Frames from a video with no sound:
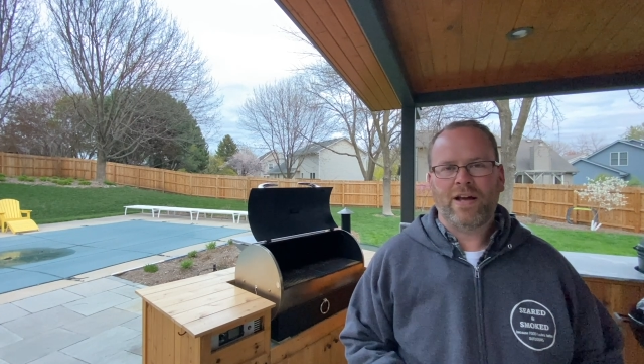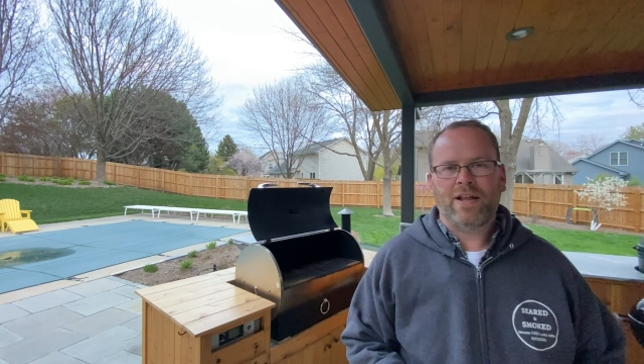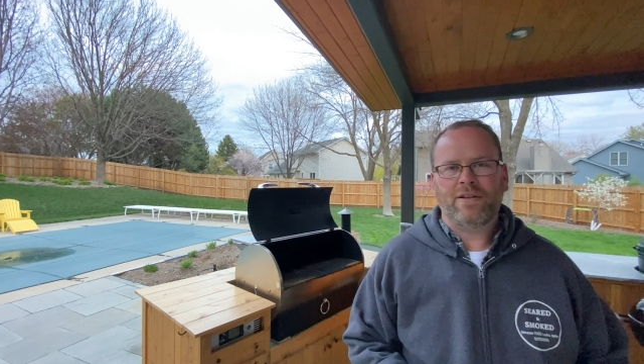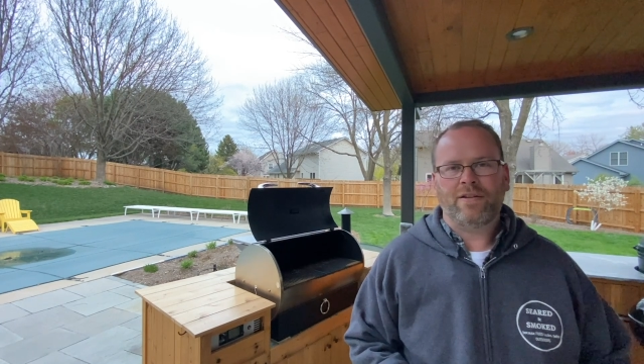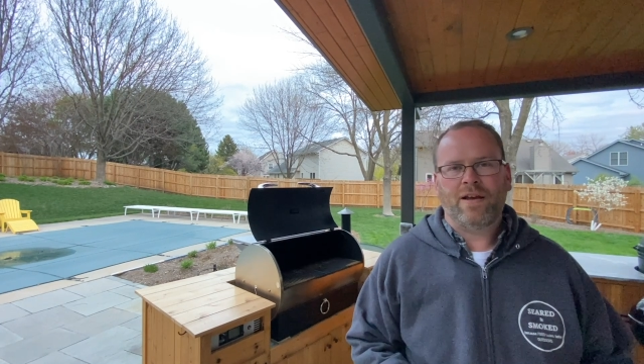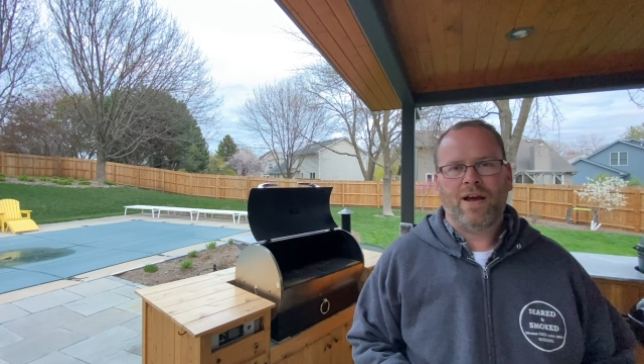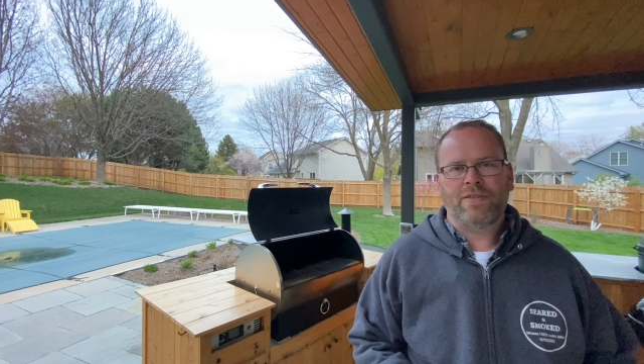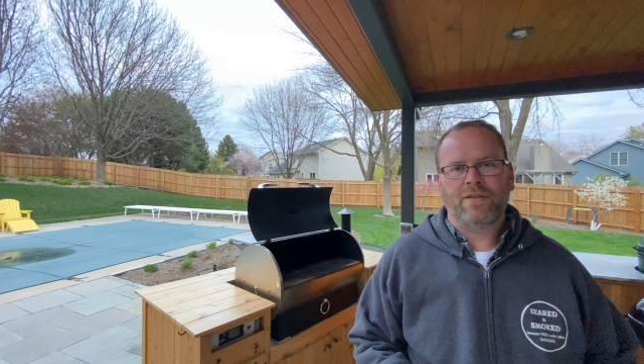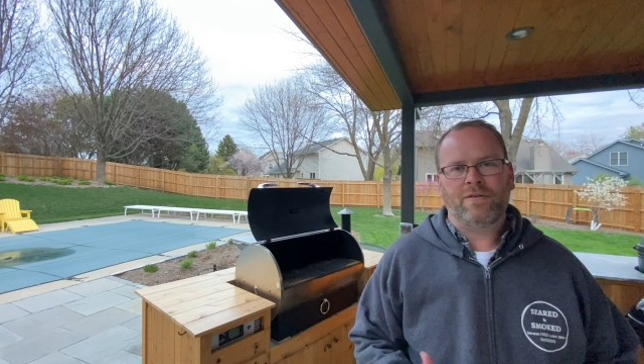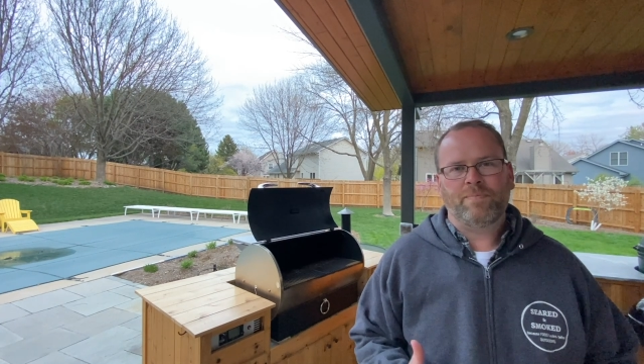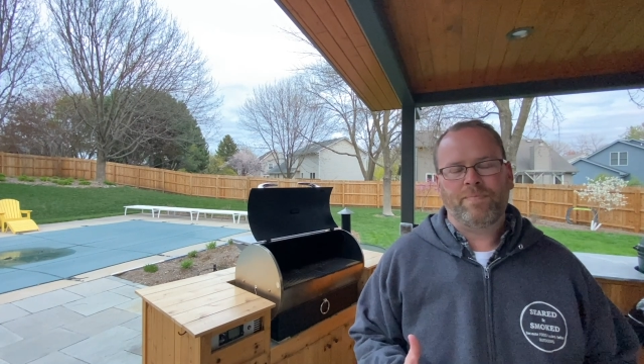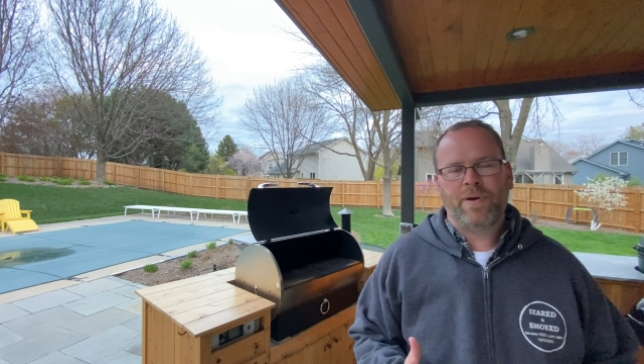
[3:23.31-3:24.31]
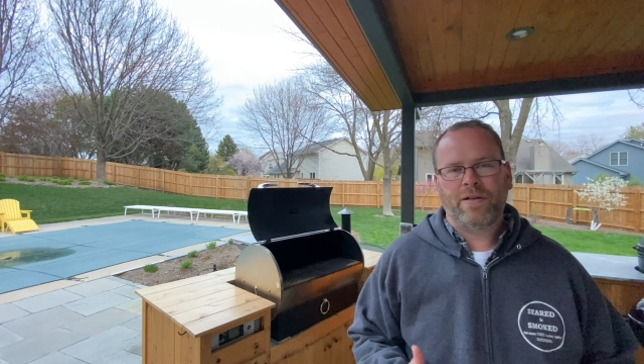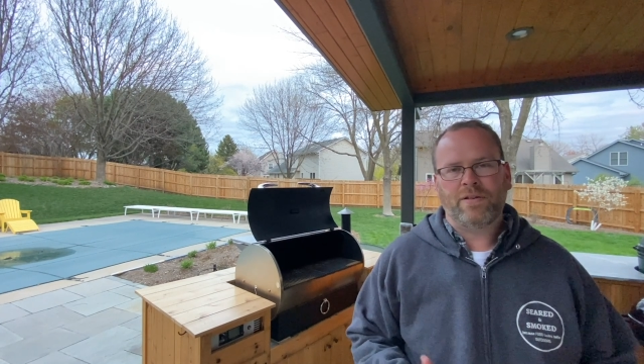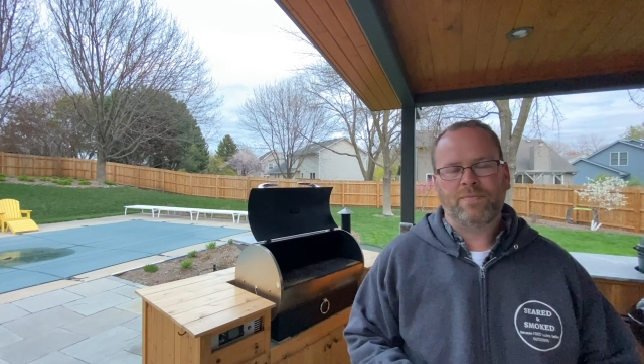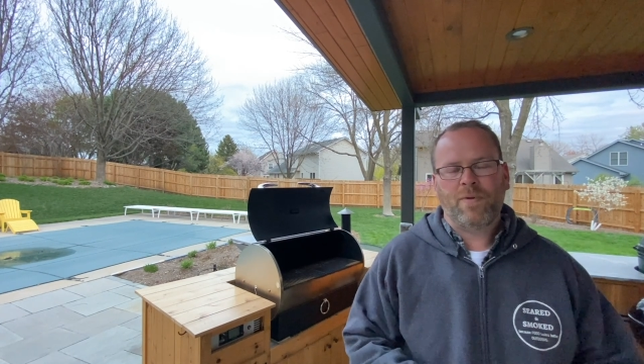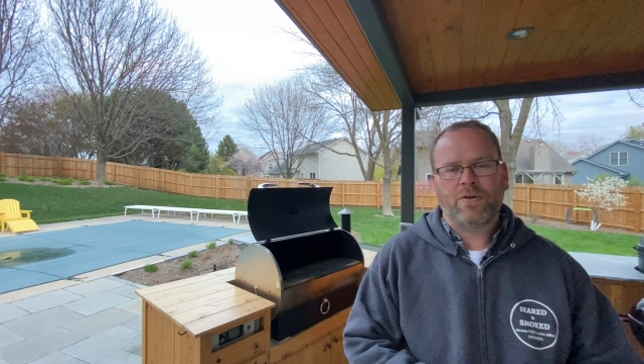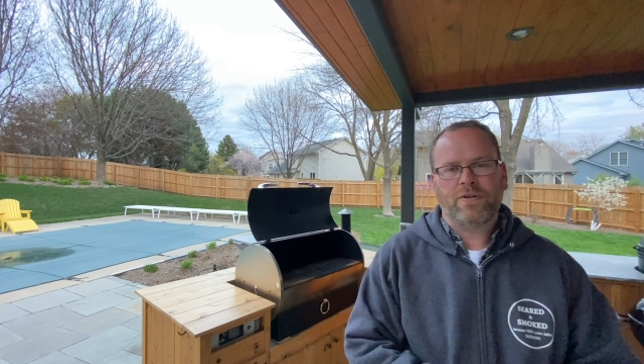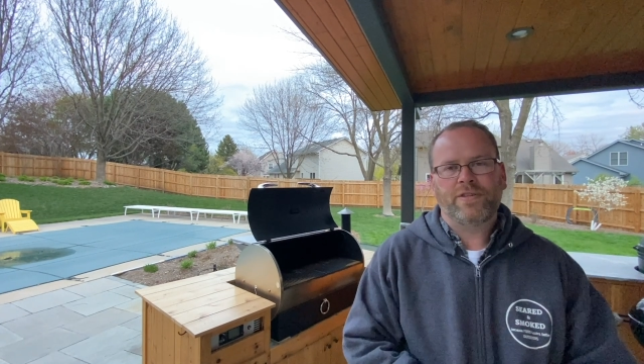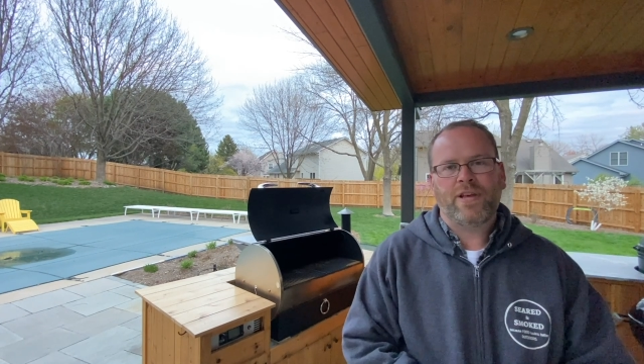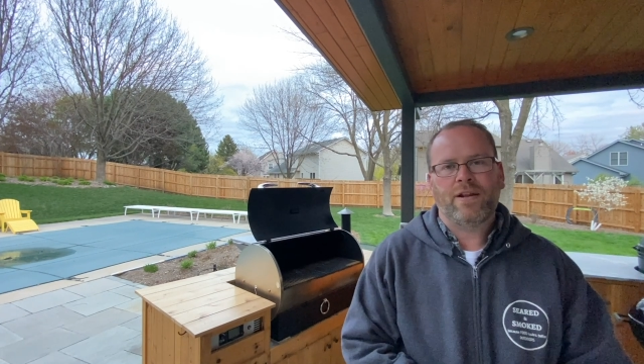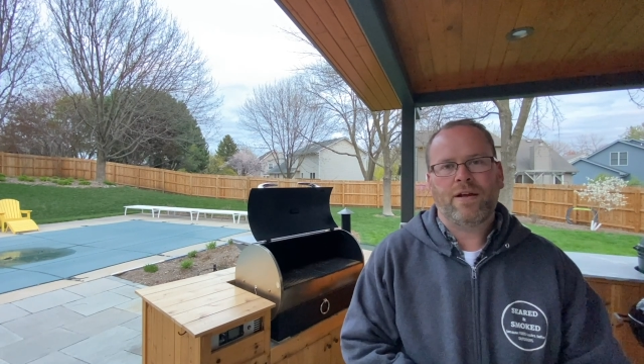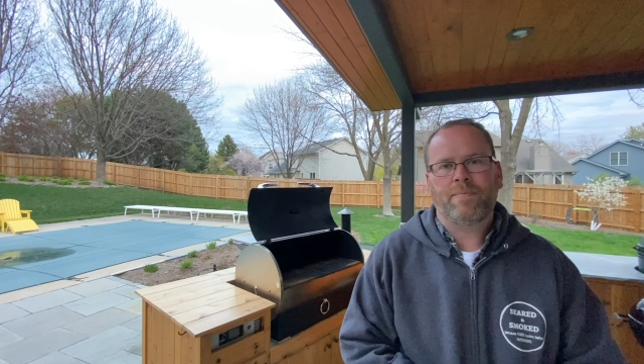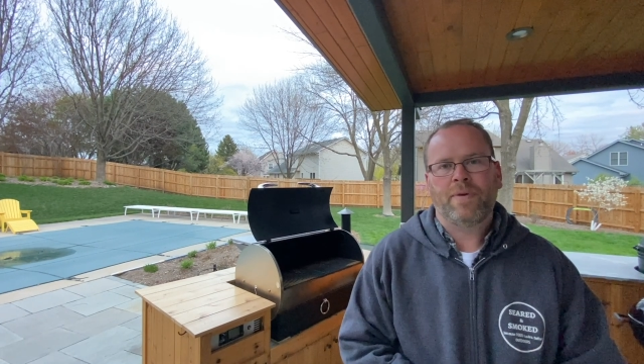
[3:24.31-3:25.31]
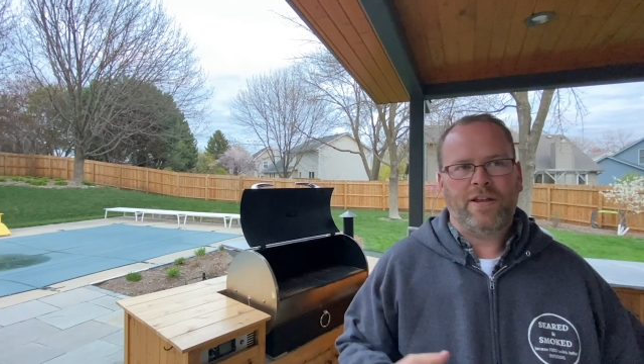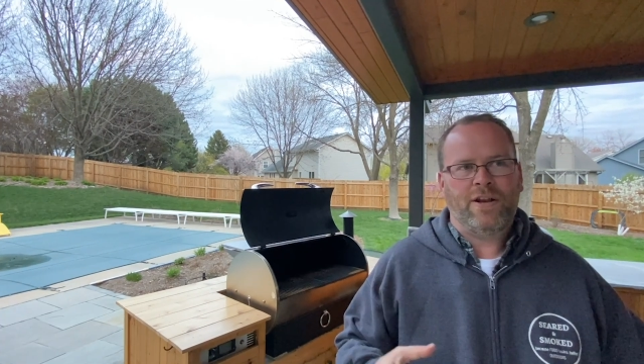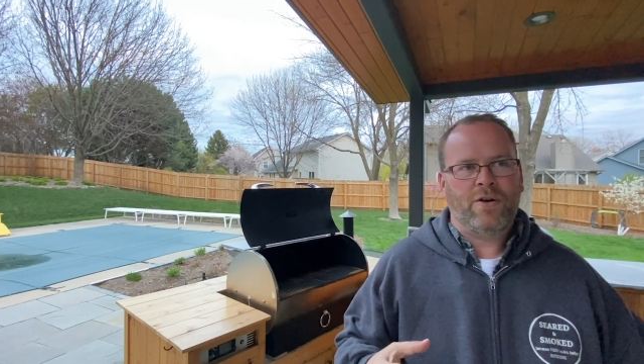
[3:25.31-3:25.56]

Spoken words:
on the pellet smoker setup.